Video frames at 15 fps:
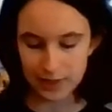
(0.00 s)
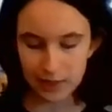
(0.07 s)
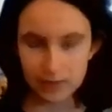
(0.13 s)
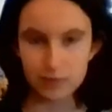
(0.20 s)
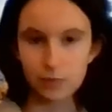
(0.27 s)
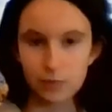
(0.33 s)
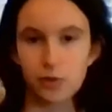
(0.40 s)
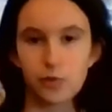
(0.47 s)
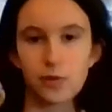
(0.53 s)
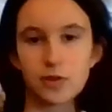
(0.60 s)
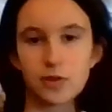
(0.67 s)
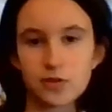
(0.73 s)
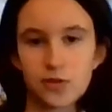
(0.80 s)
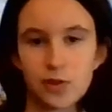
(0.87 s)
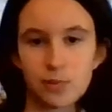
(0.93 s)
get some other
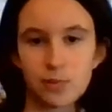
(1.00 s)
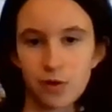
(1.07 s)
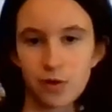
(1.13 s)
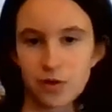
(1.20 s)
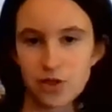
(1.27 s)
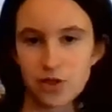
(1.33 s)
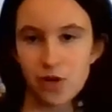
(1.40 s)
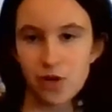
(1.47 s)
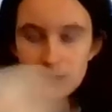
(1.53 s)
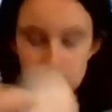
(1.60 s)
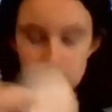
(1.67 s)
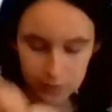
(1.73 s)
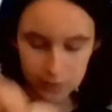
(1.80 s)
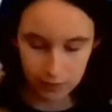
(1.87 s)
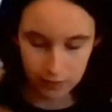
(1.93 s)
ones from one of the shops.